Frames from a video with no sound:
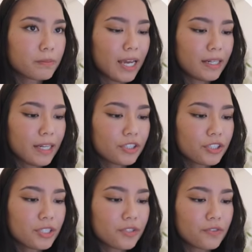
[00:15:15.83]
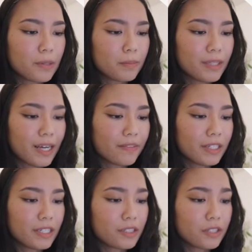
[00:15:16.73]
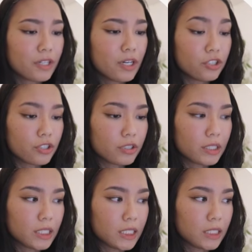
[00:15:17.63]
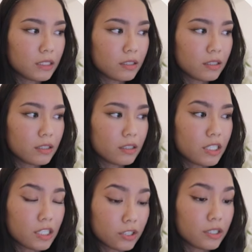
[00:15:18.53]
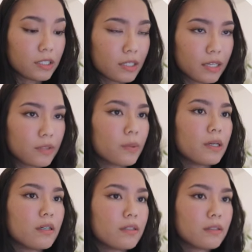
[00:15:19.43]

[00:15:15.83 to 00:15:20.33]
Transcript: And I took this from Lavender's journaling series as well.